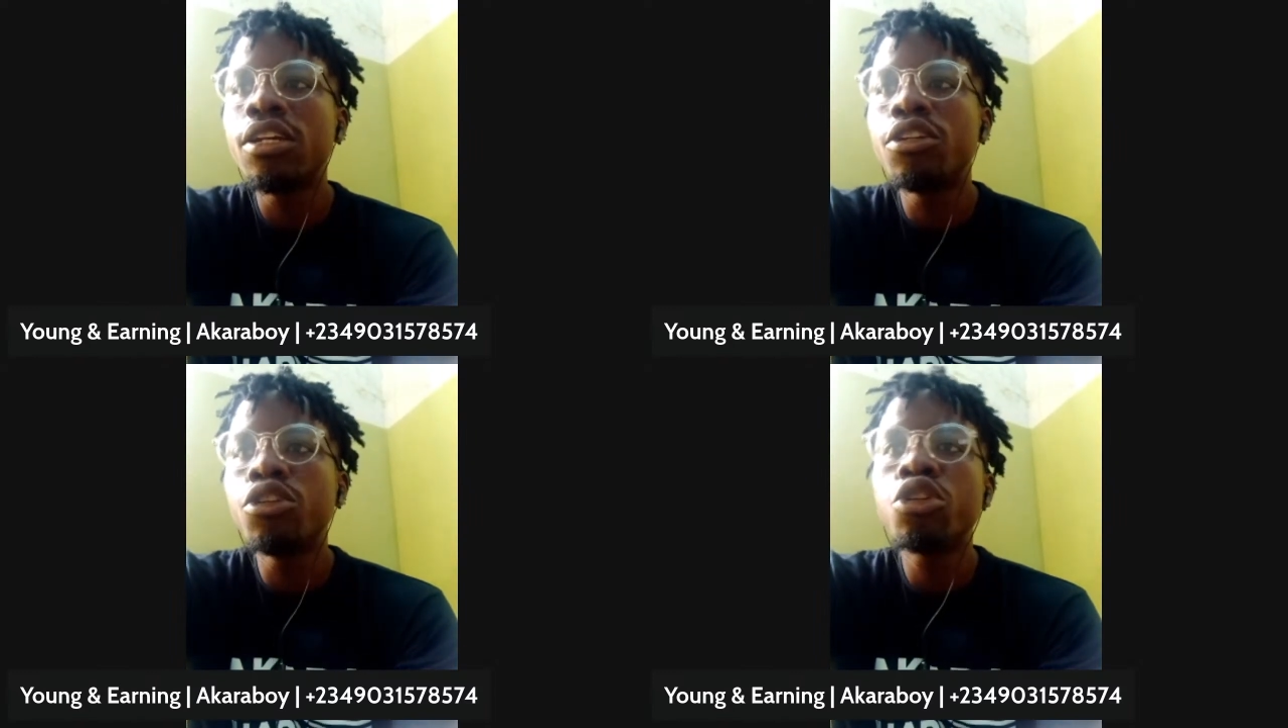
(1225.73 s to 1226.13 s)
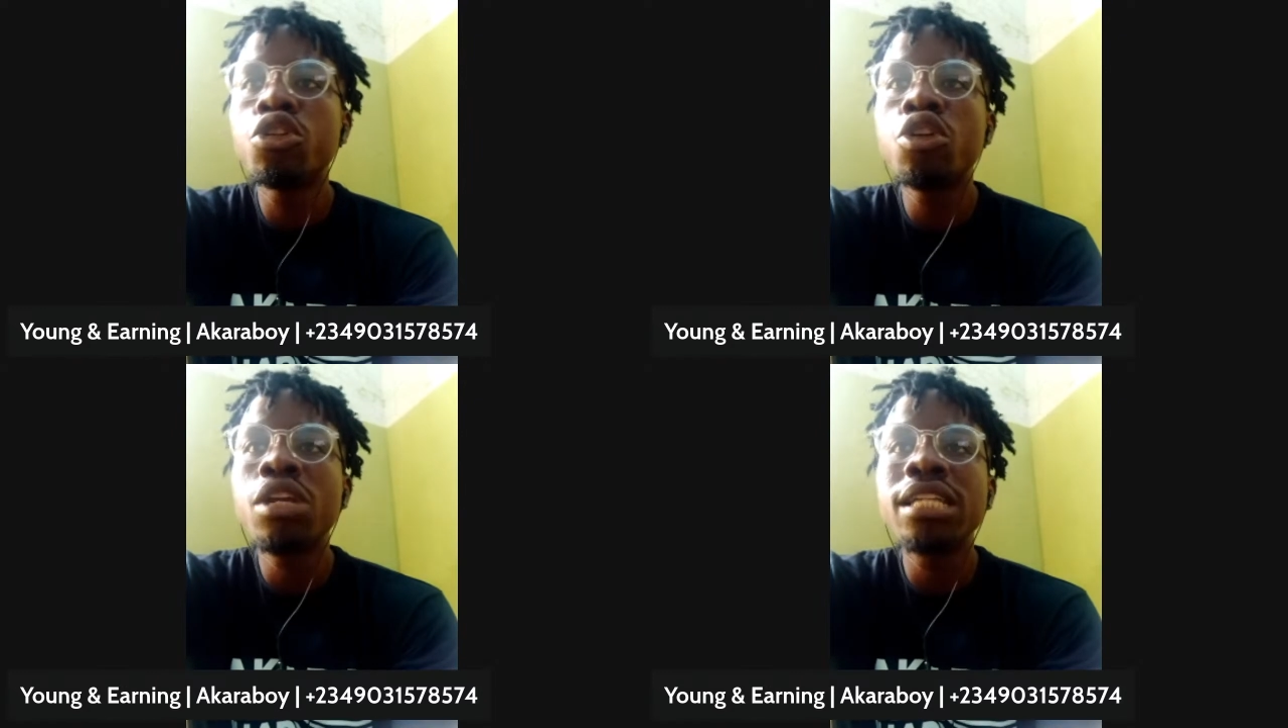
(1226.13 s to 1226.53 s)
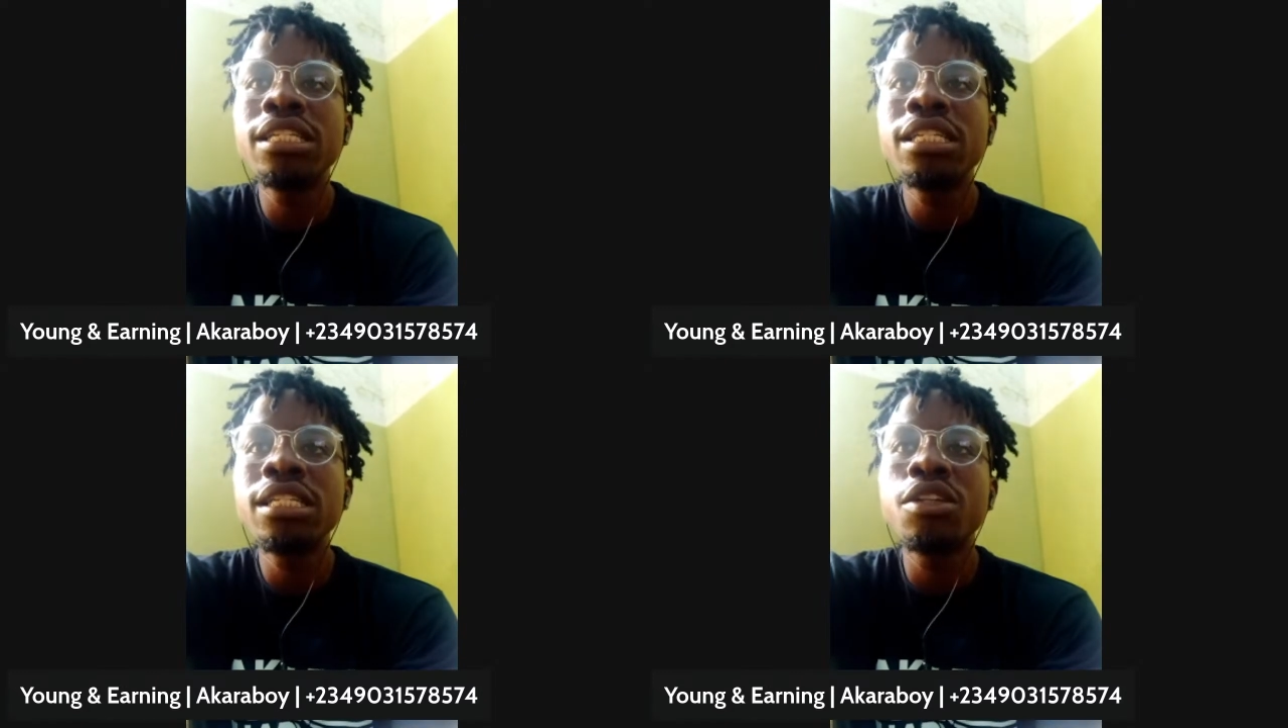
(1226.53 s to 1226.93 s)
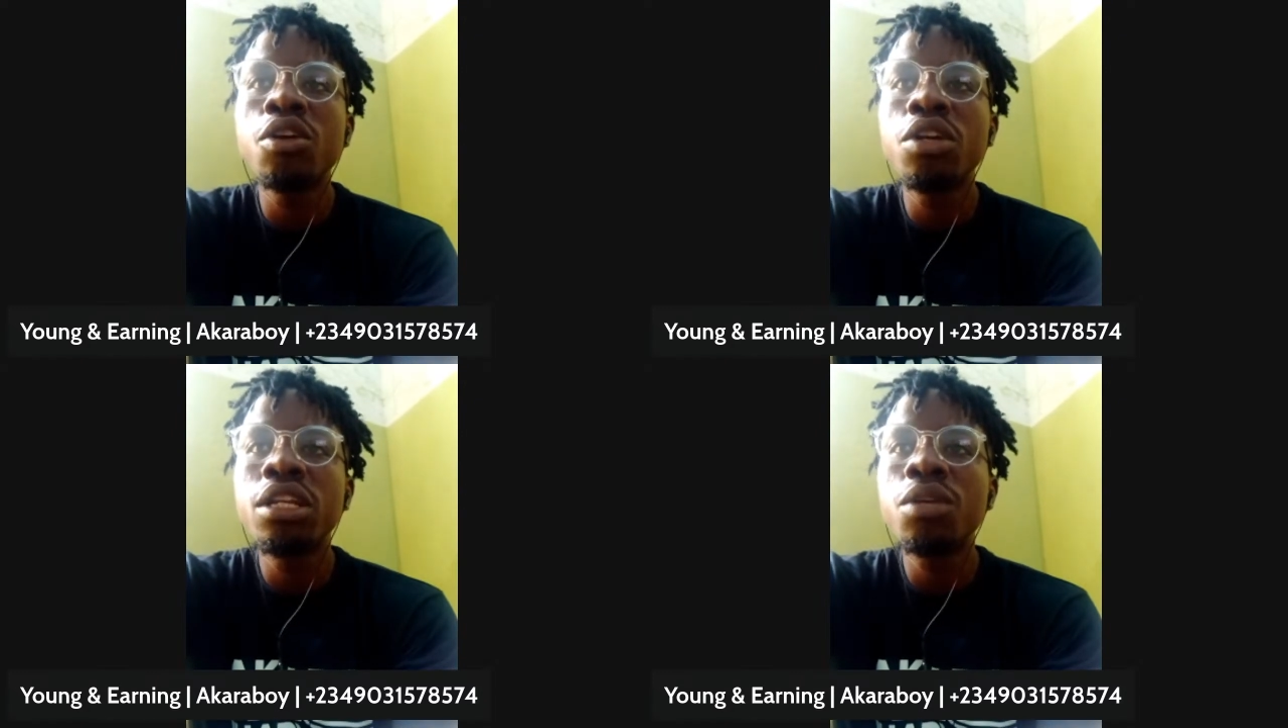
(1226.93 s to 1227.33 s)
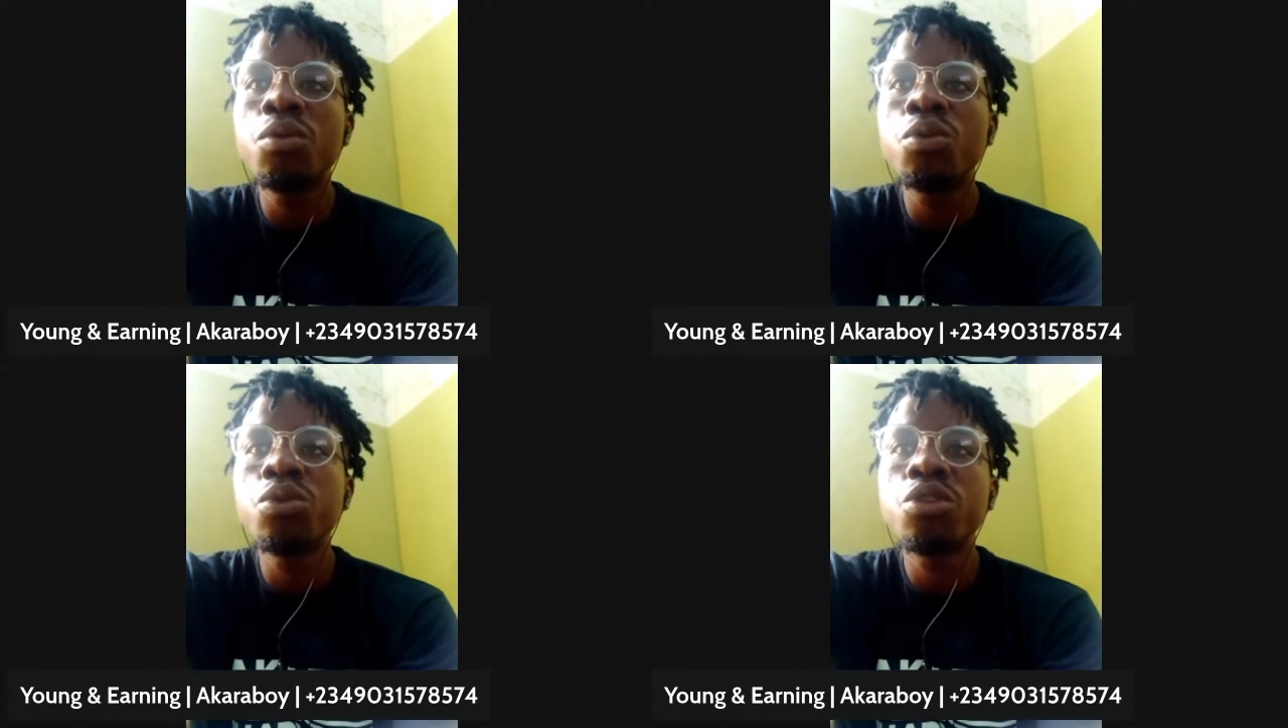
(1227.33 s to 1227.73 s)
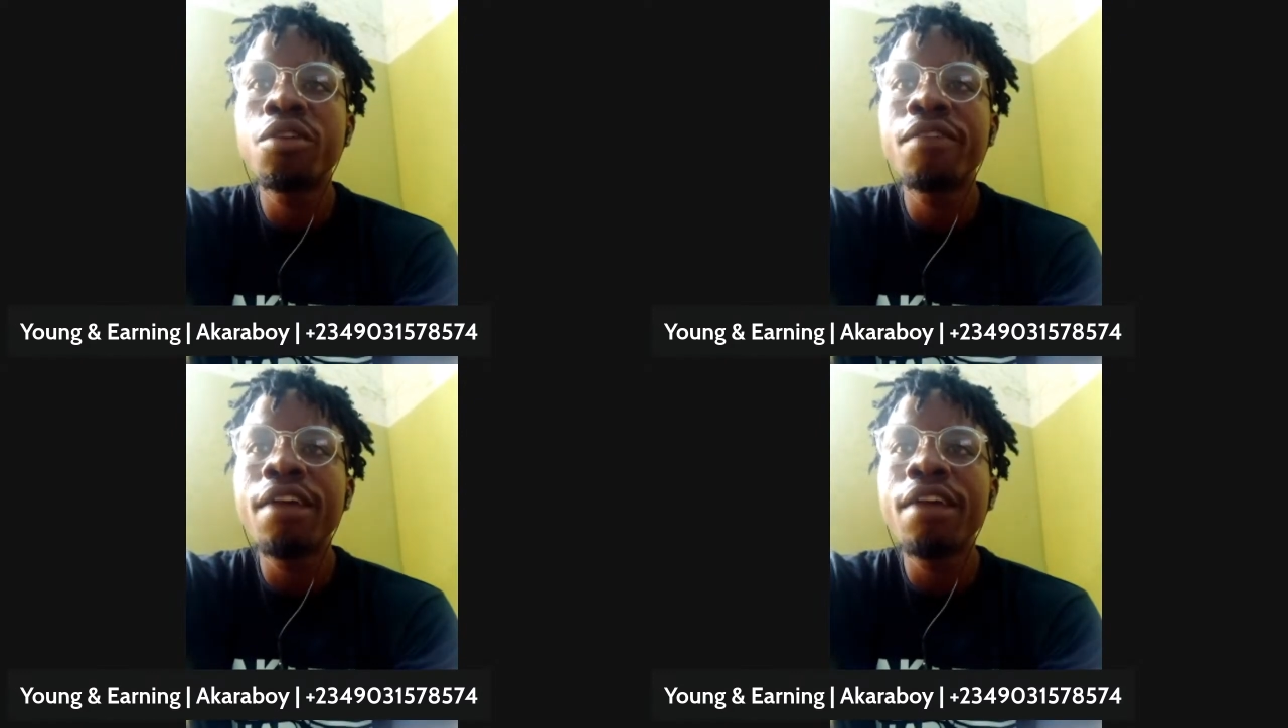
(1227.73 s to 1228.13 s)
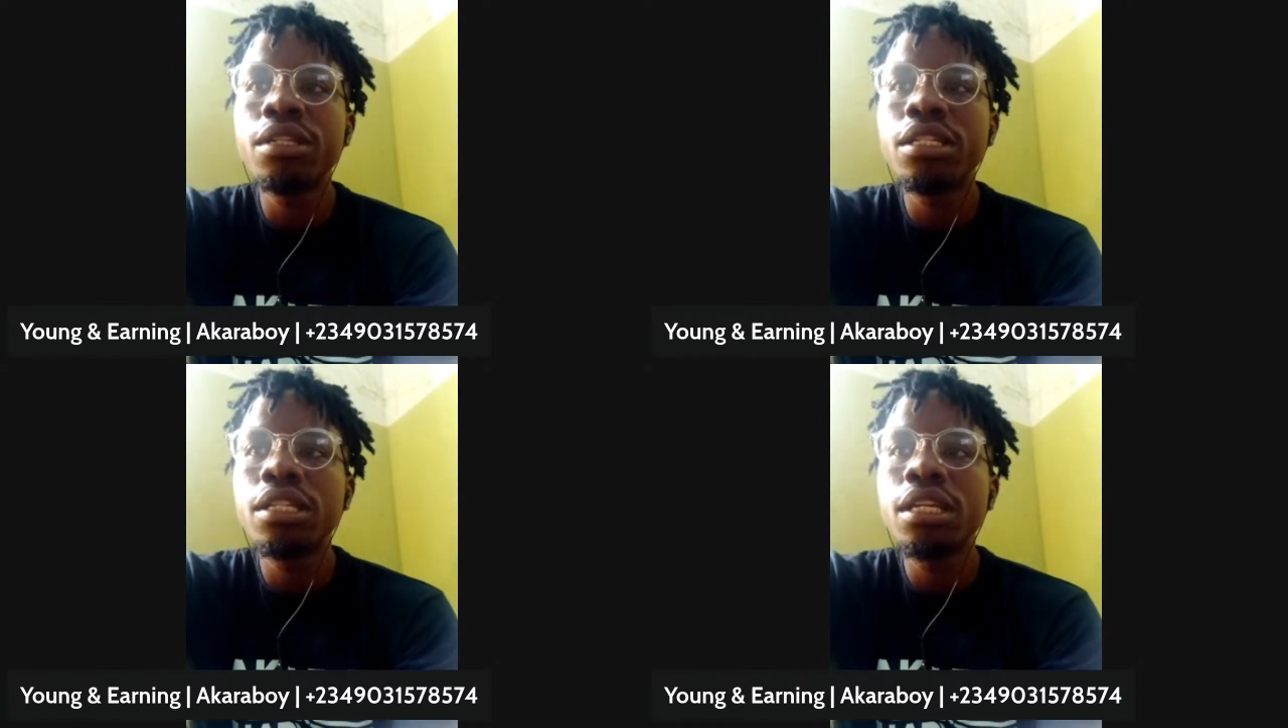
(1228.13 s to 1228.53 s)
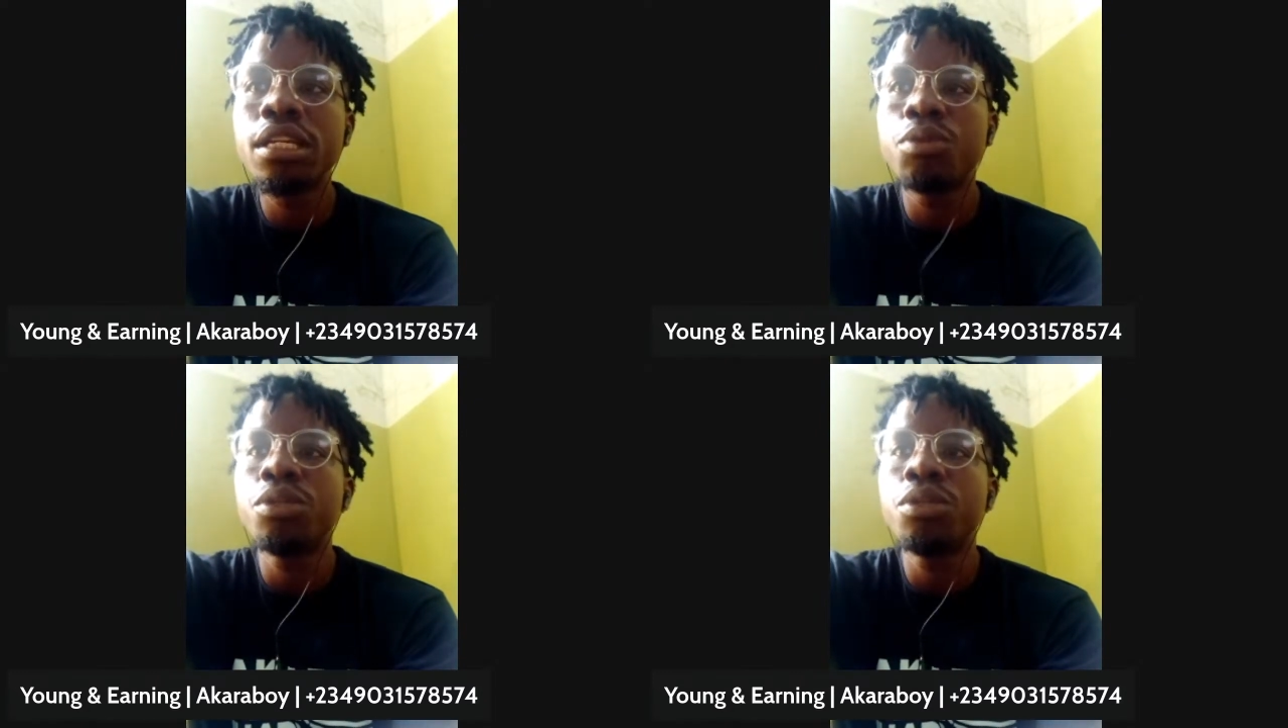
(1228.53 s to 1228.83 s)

you should know that this is the only thing we will survive with.